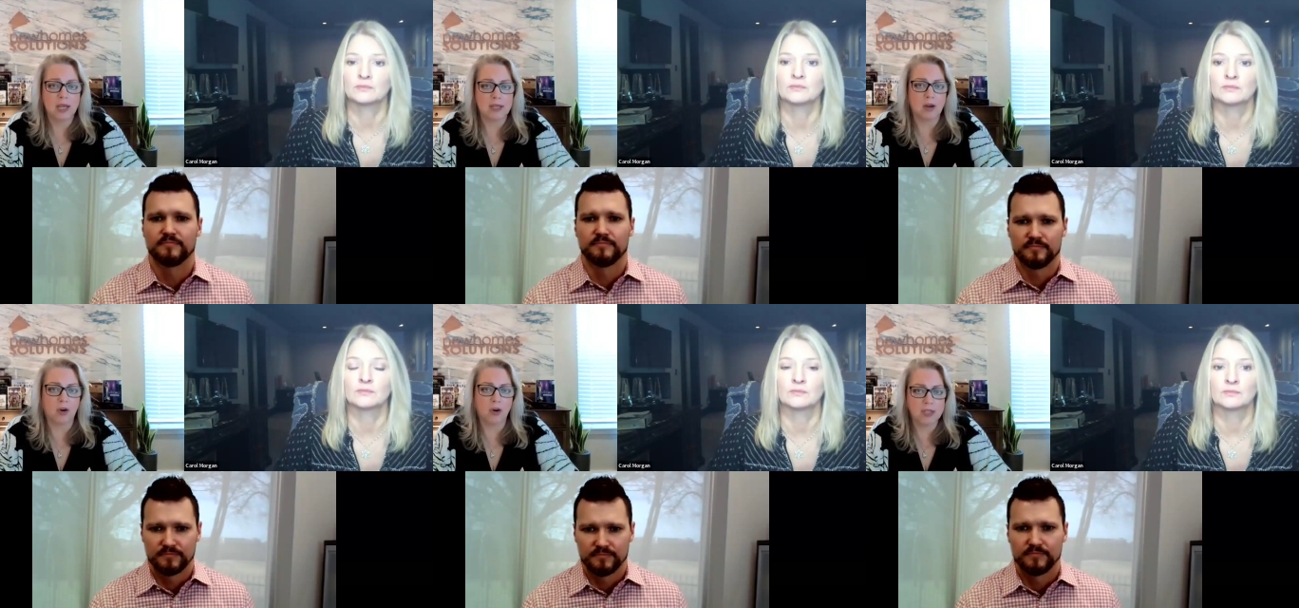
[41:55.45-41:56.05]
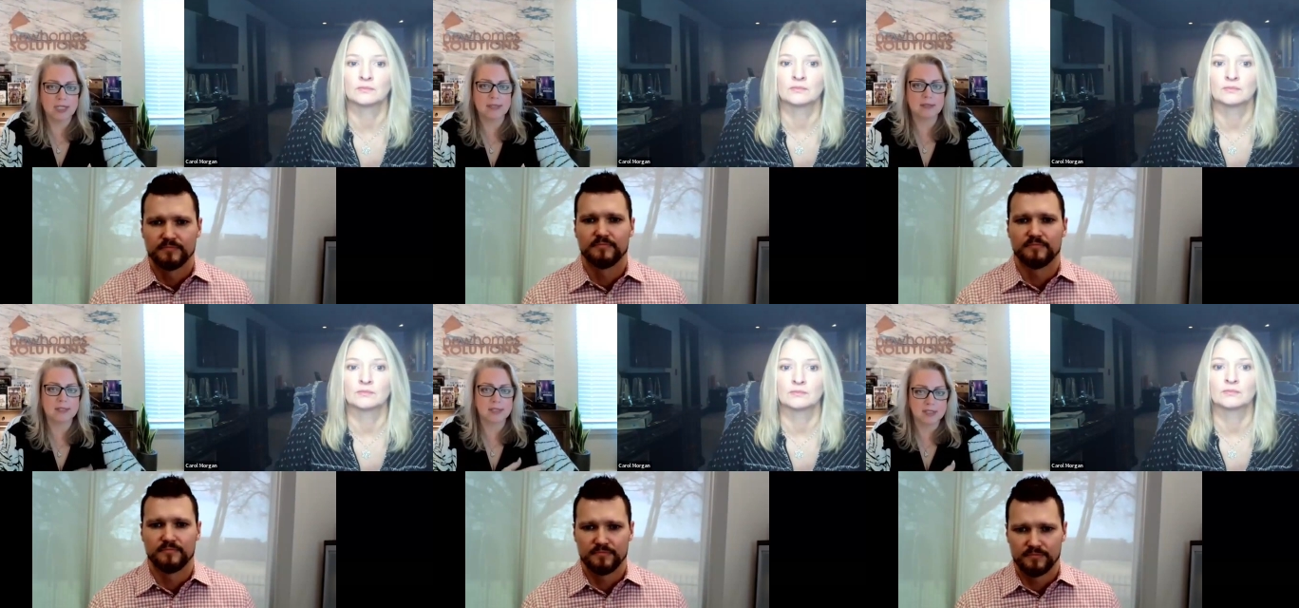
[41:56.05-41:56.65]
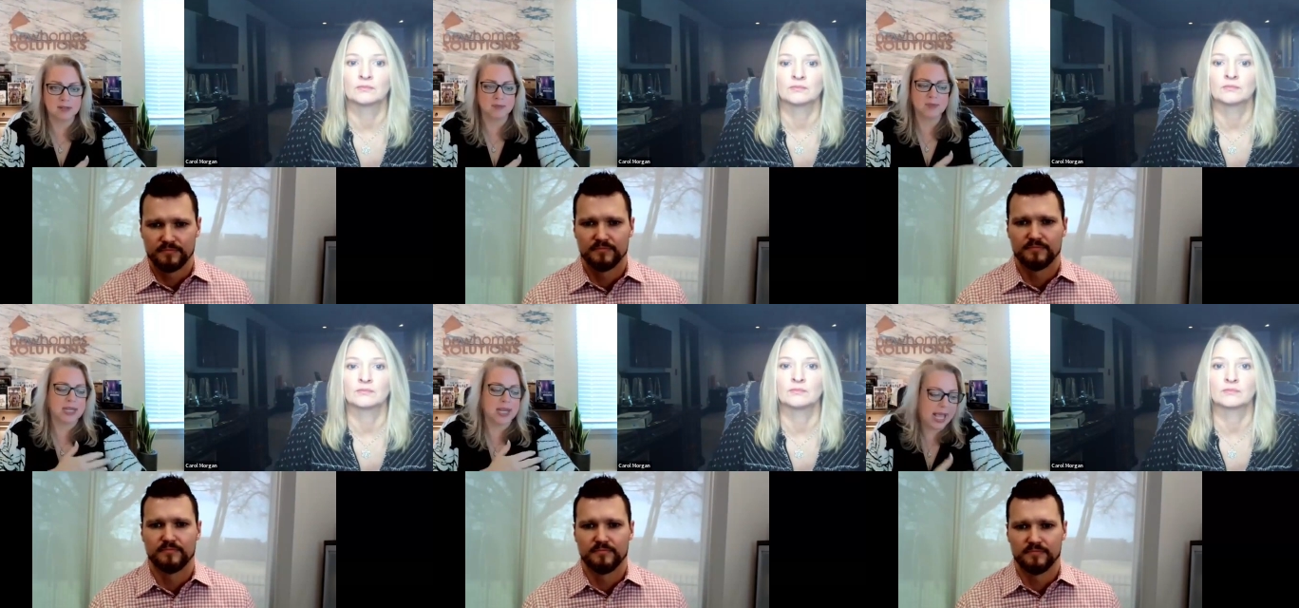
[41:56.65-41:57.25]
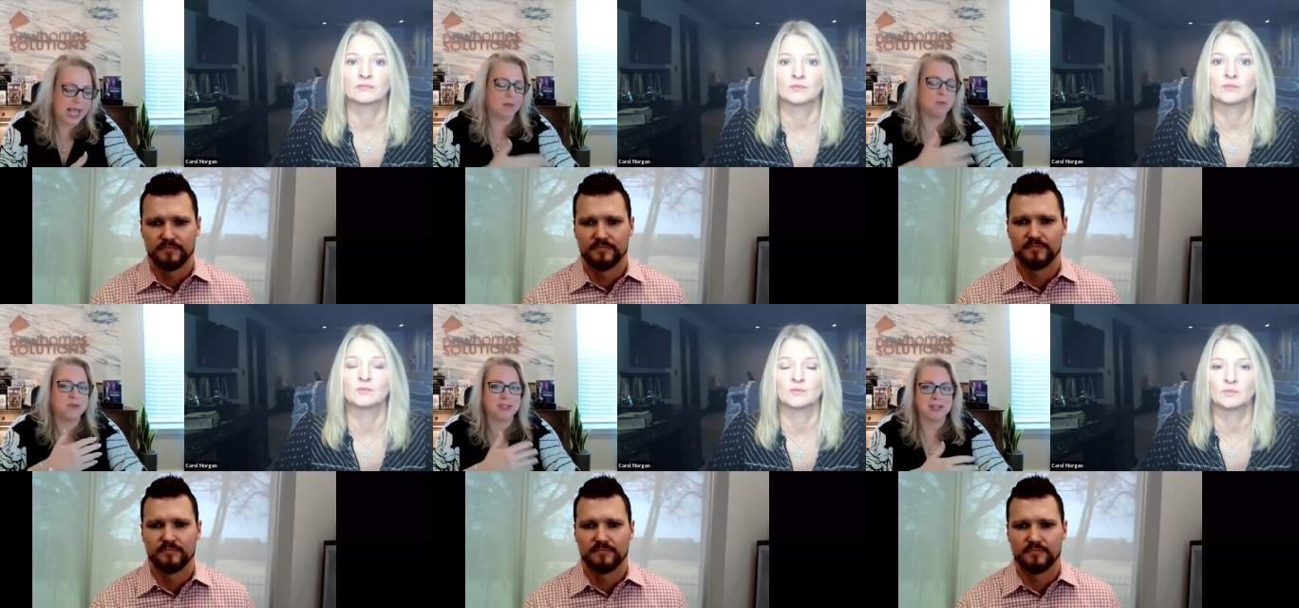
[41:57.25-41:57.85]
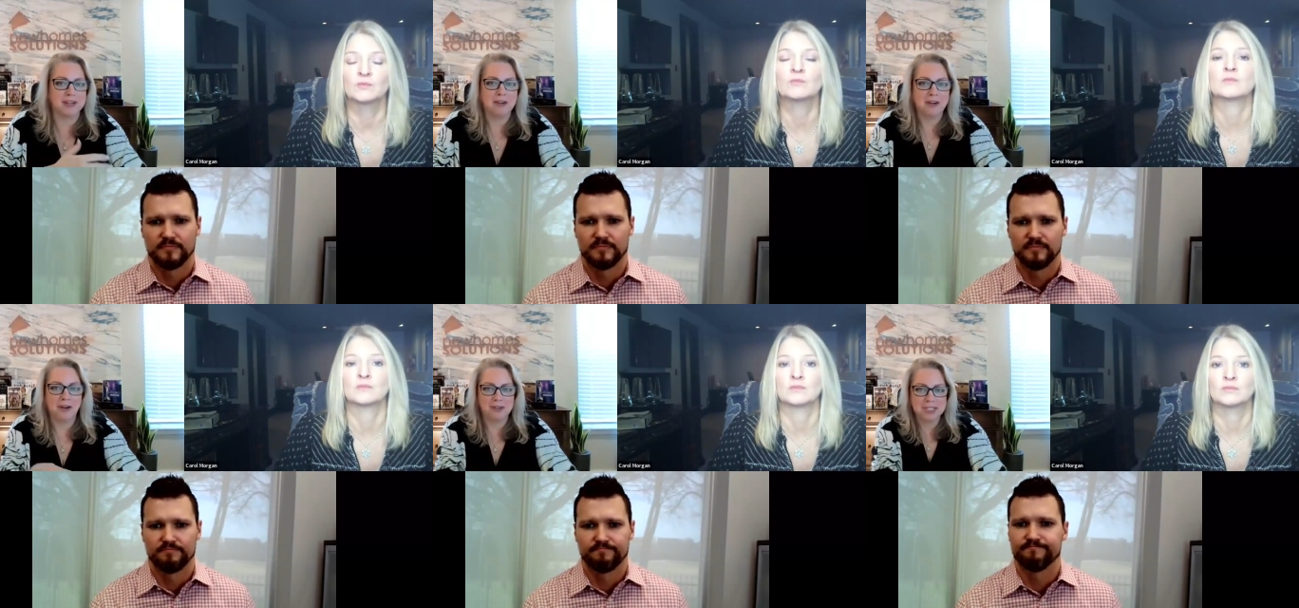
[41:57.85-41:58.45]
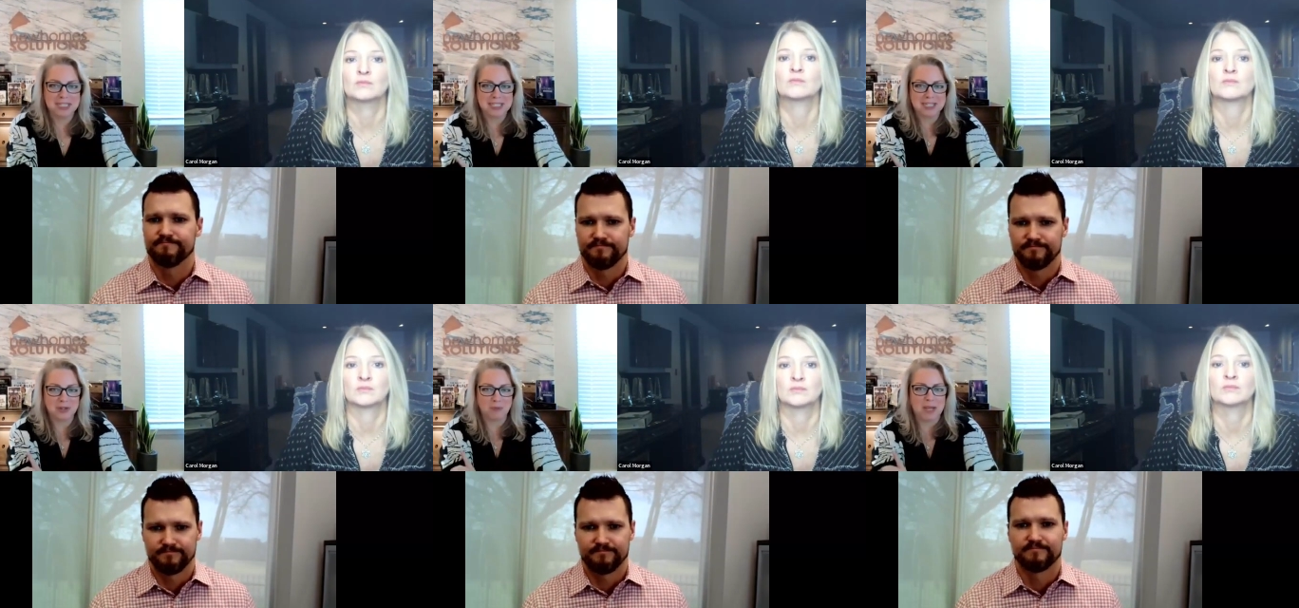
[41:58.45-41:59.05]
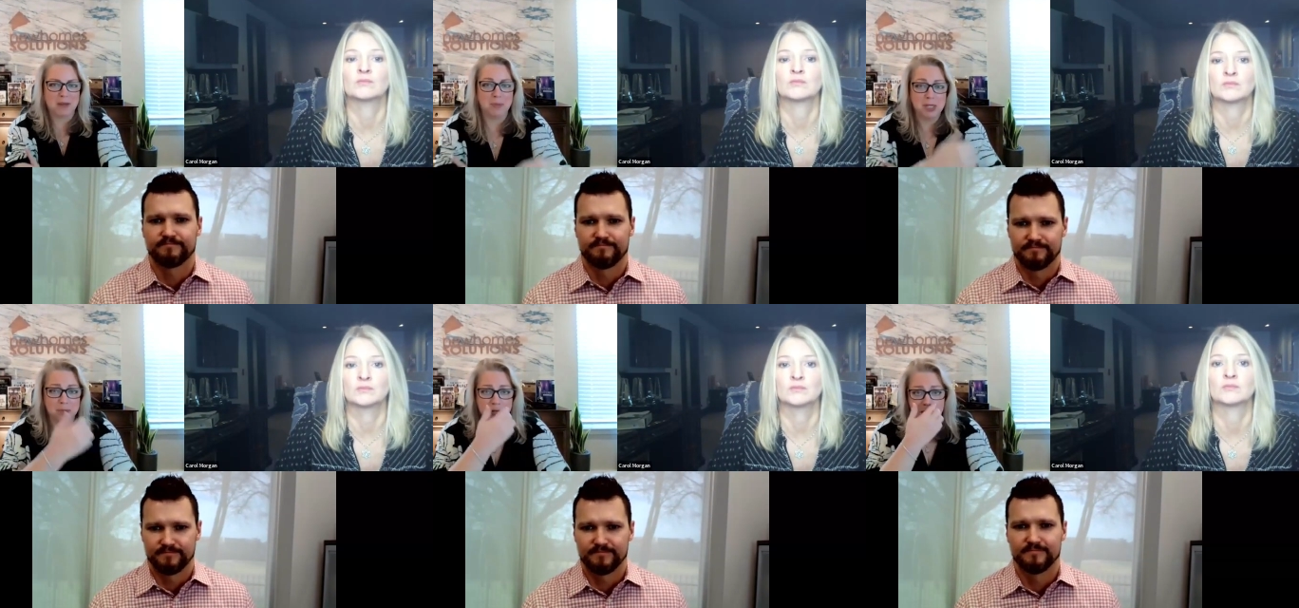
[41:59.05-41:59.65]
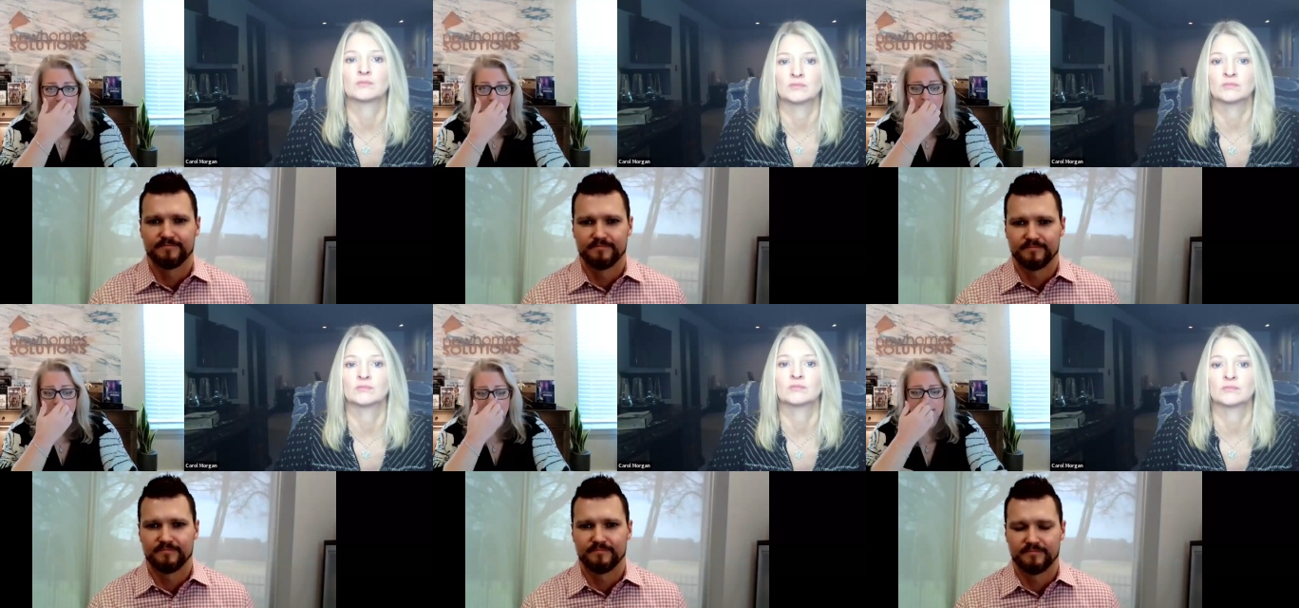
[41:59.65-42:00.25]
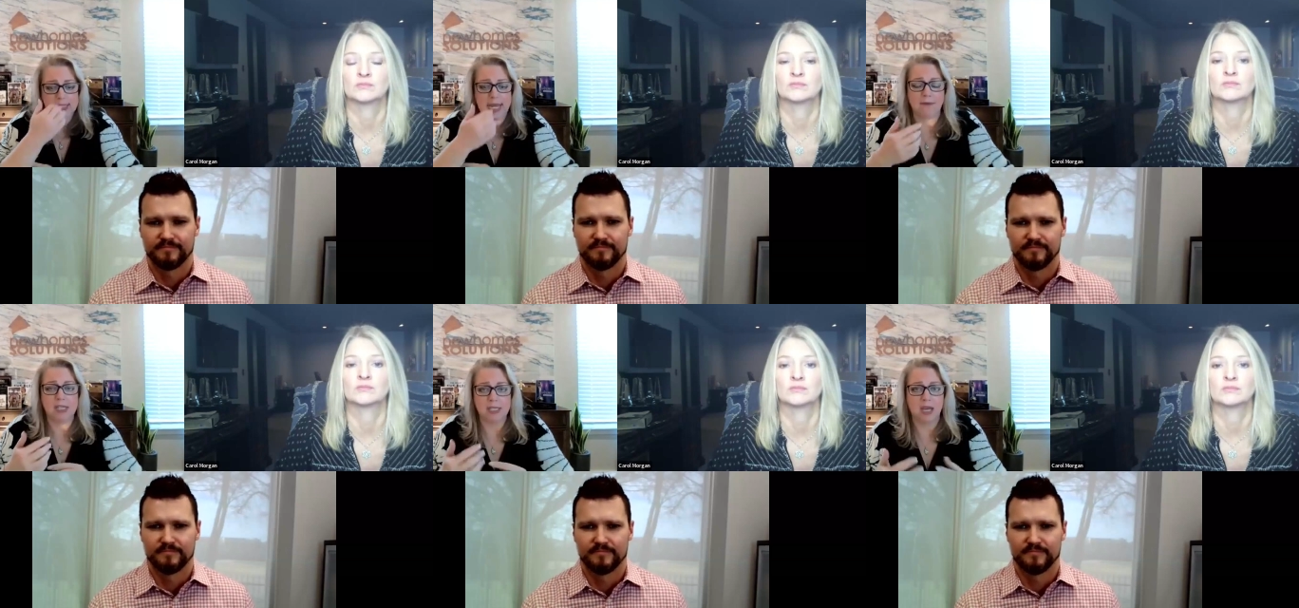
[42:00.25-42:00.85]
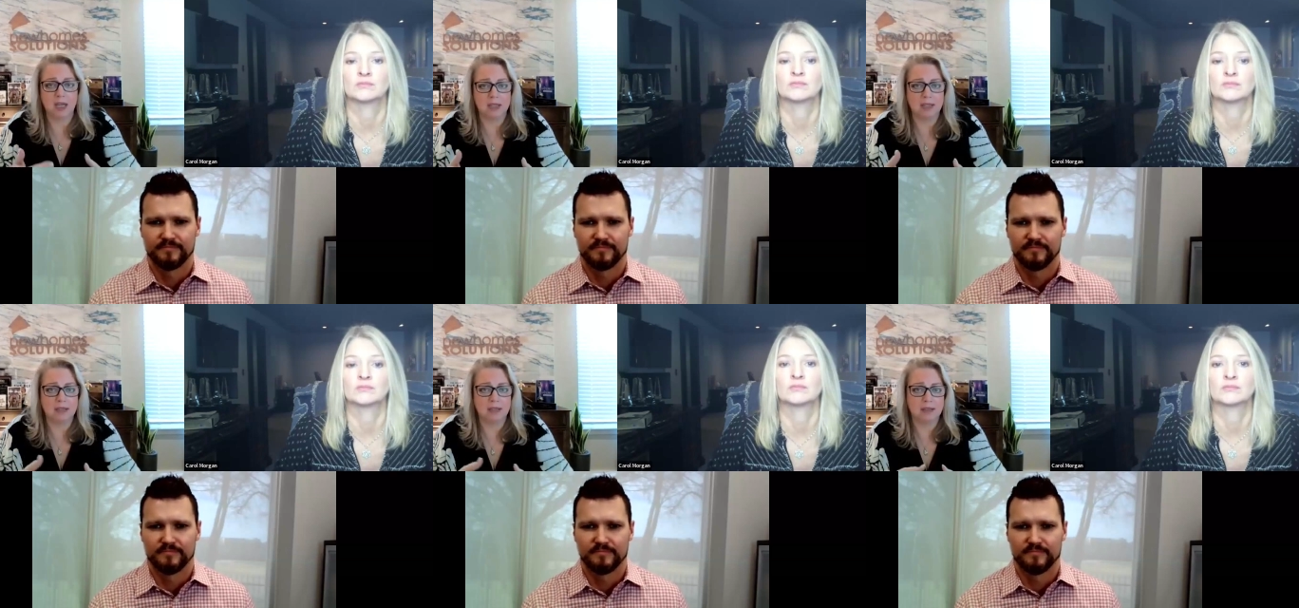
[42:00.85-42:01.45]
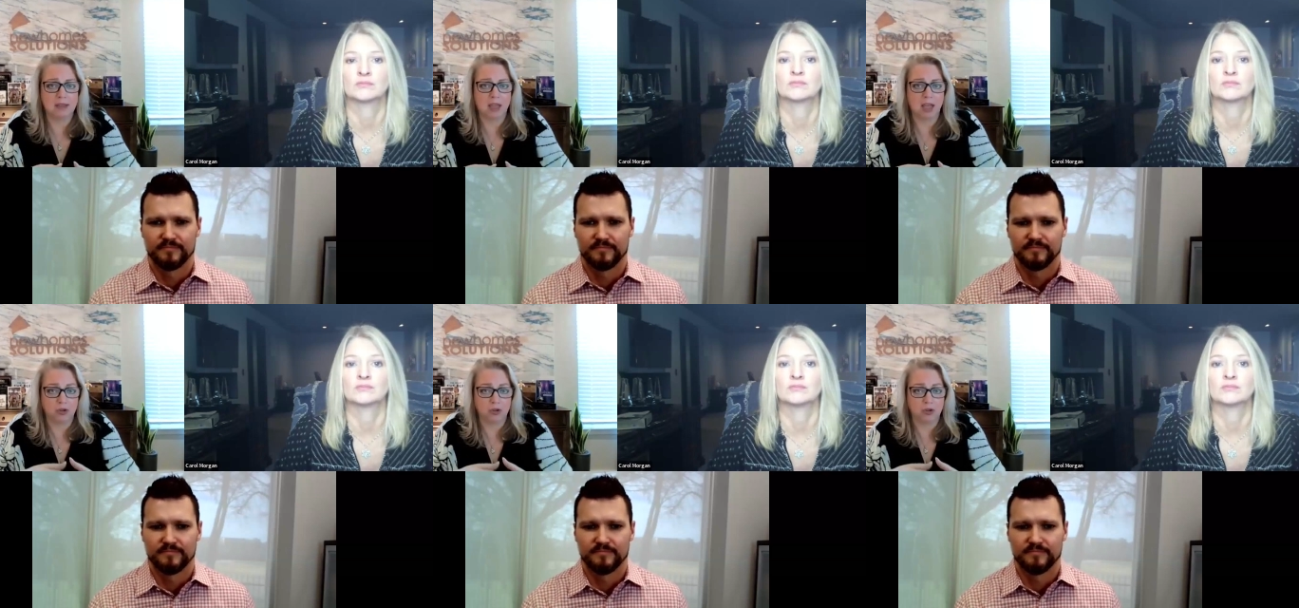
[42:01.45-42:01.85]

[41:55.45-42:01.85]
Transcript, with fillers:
Speaker 1: and all these systems and apps and all these things are being built because we just haven't done